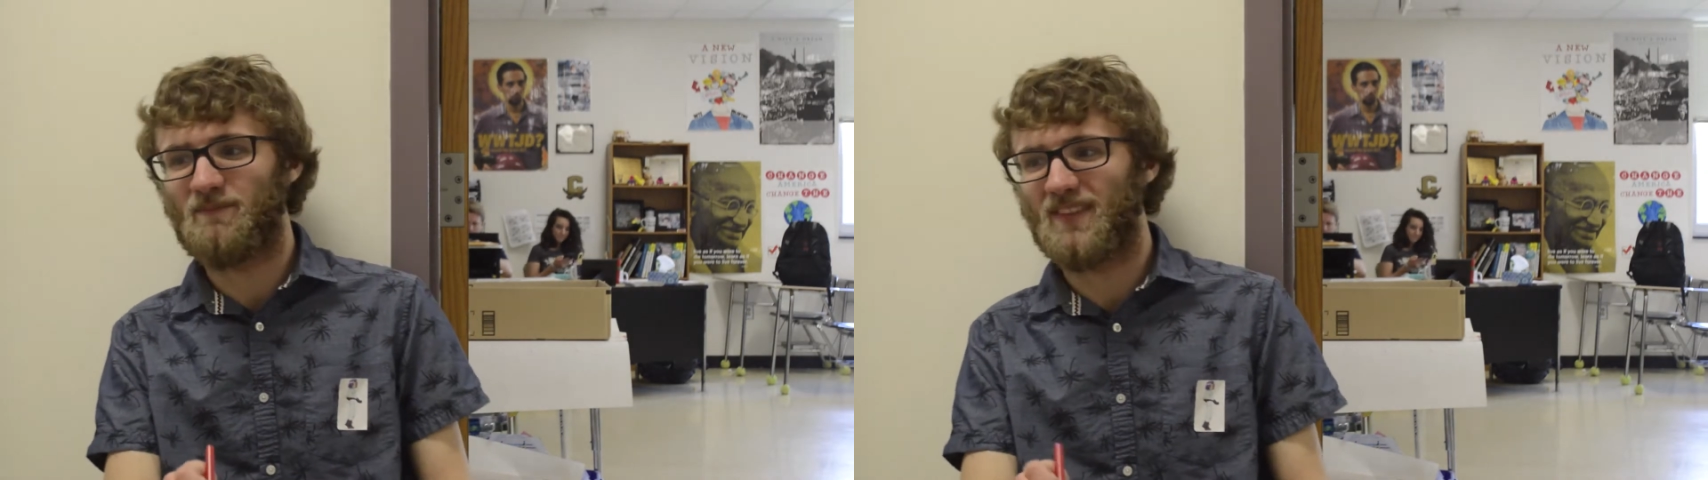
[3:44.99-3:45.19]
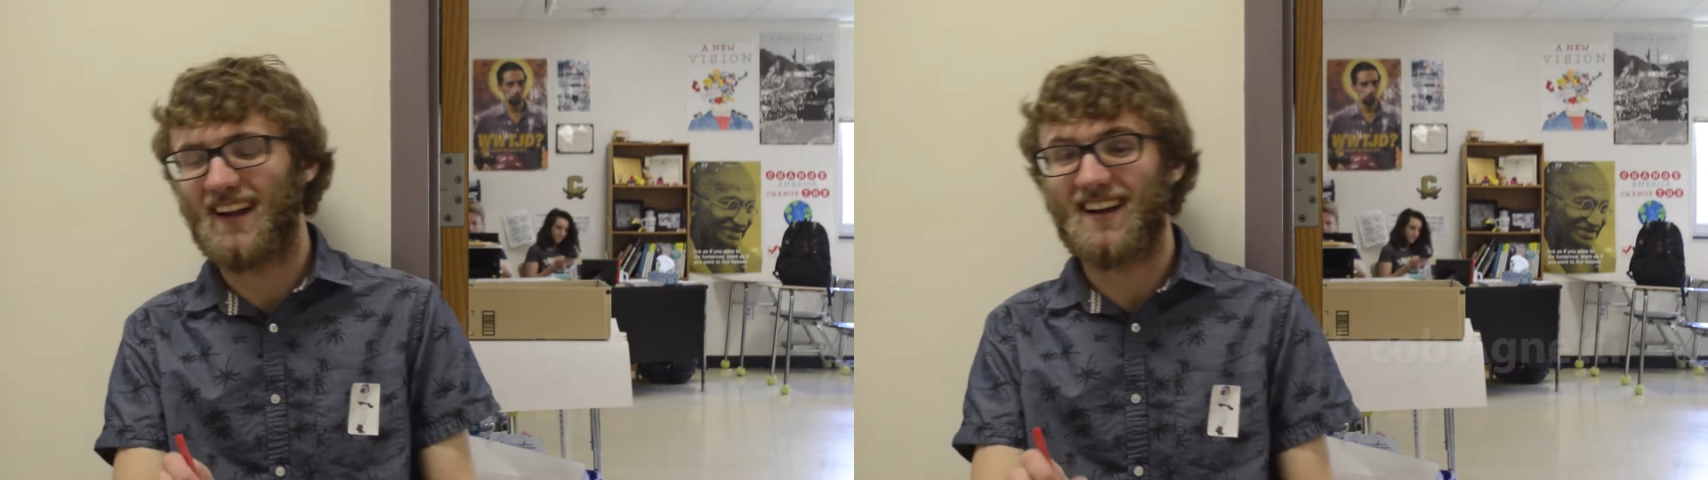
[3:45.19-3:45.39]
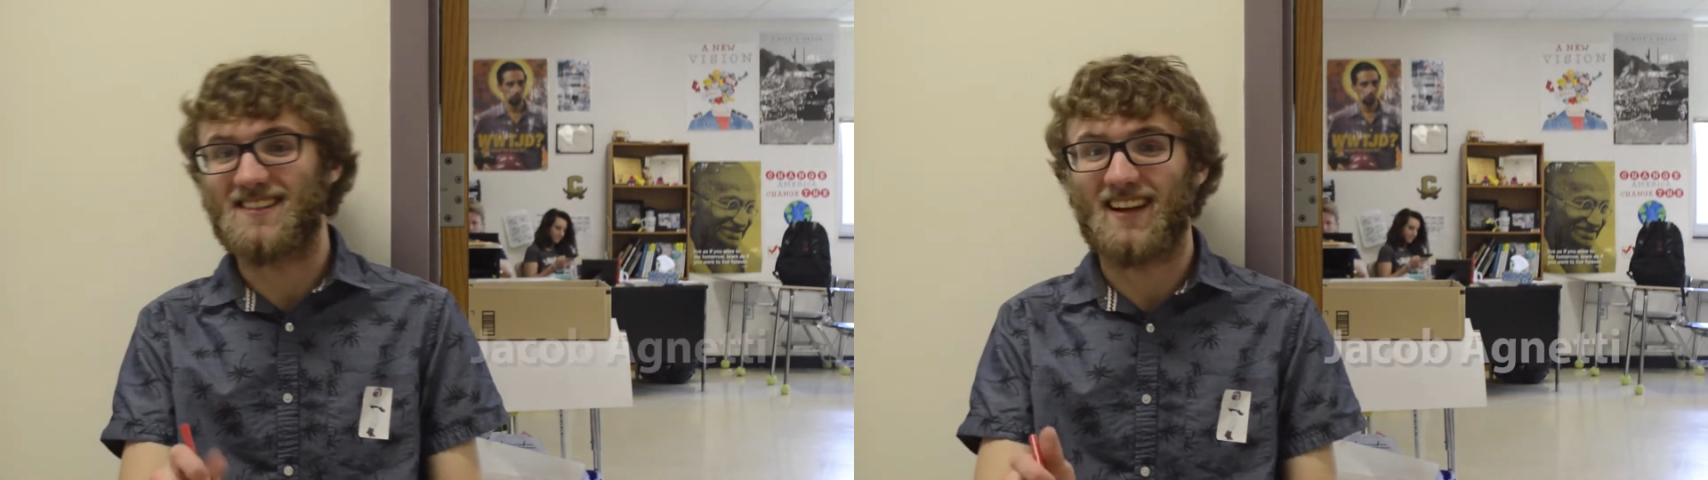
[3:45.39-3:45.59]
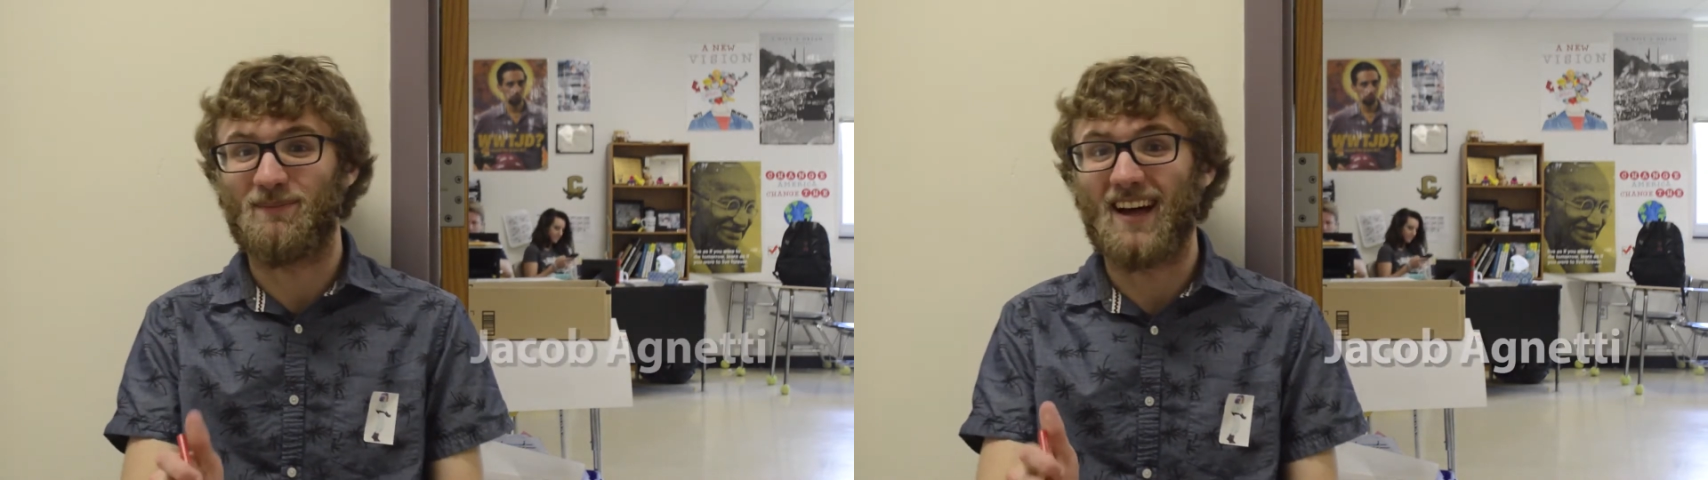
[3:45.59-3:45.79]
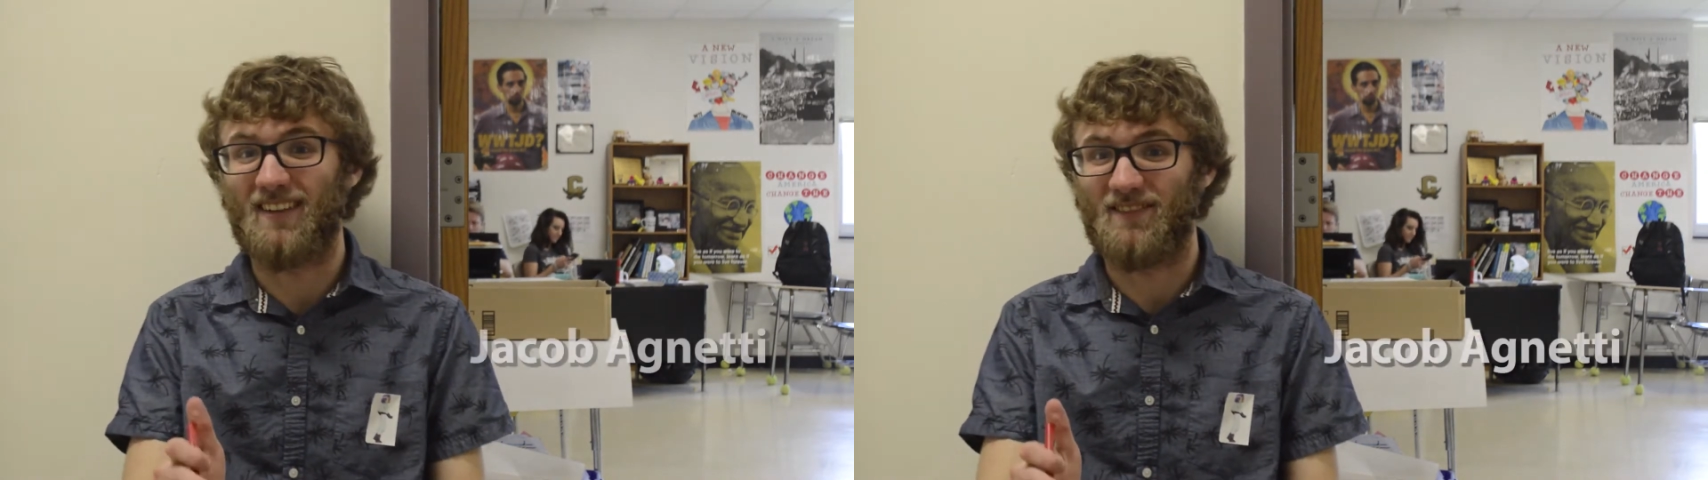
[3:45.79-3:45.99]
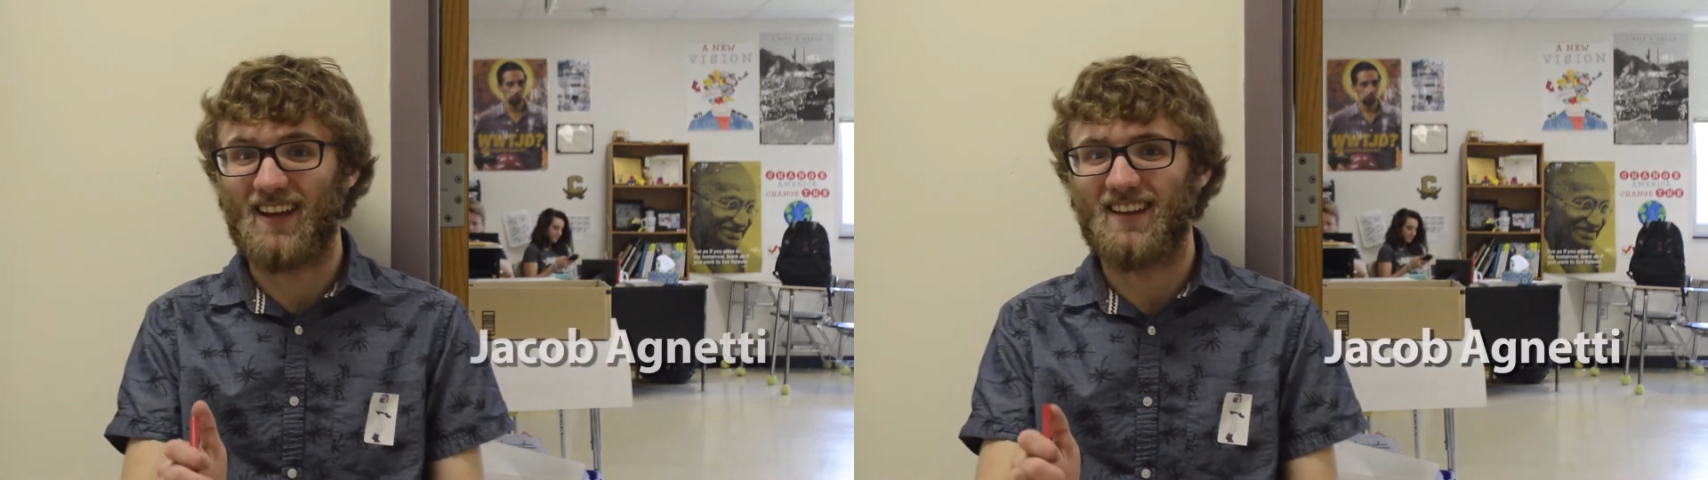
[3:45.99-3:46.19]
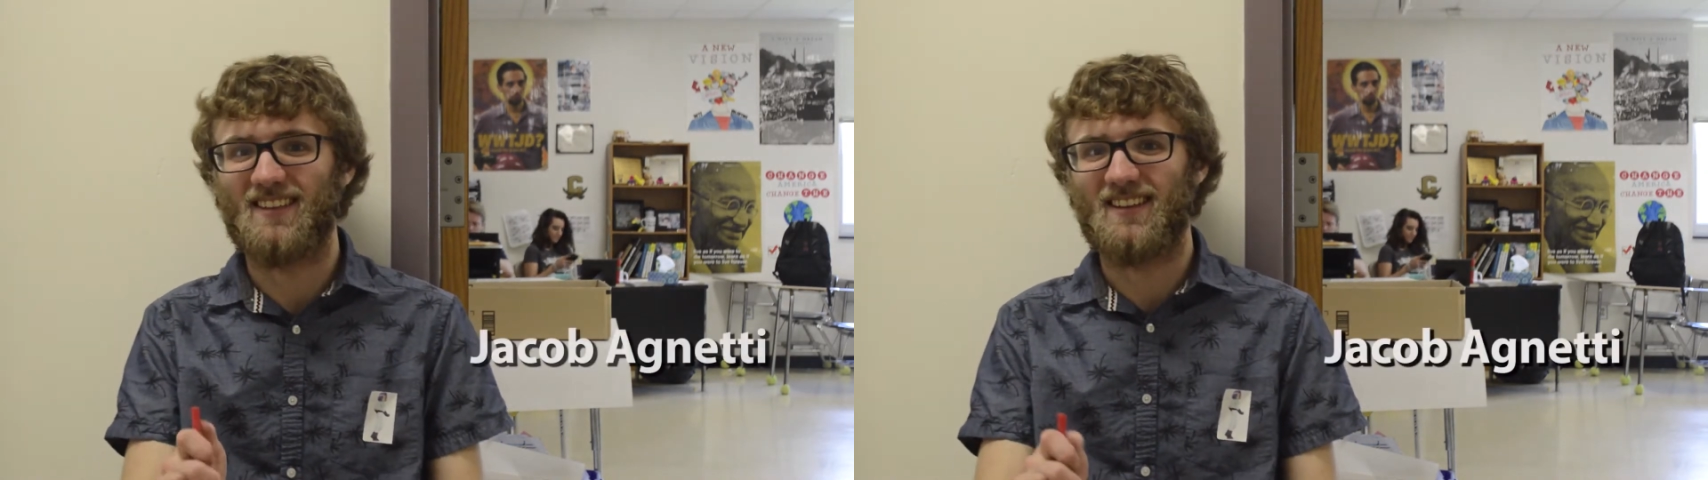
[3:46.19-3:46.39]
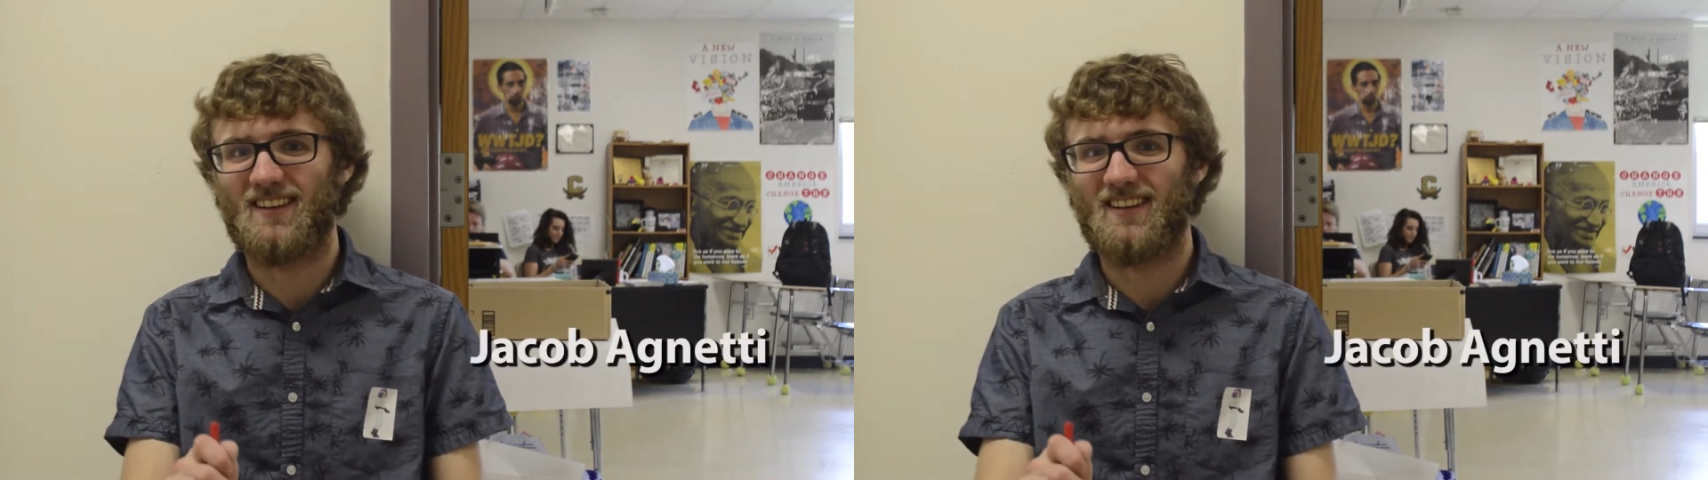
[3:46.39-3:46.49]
I gotta say I'm not a fan